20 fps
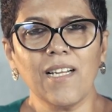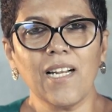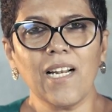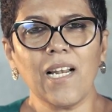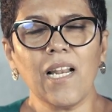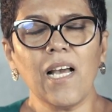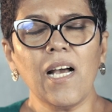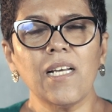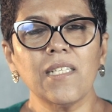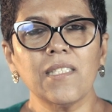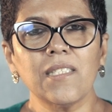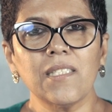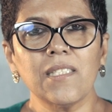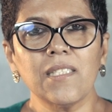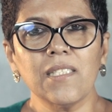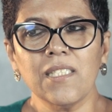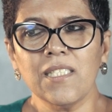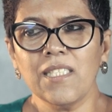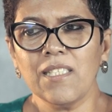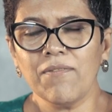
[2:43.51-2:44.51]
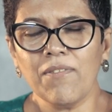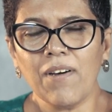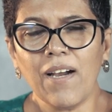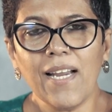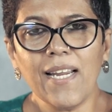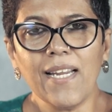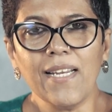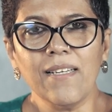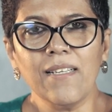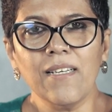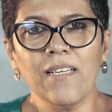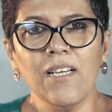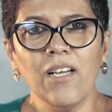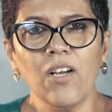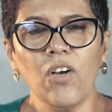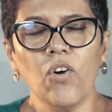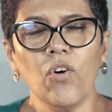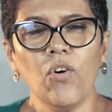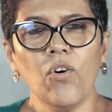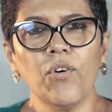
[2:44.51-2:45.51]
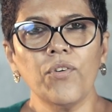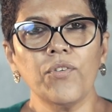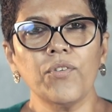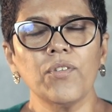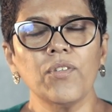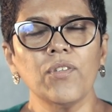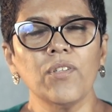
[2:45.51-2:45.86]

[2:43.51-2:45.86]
Class divide or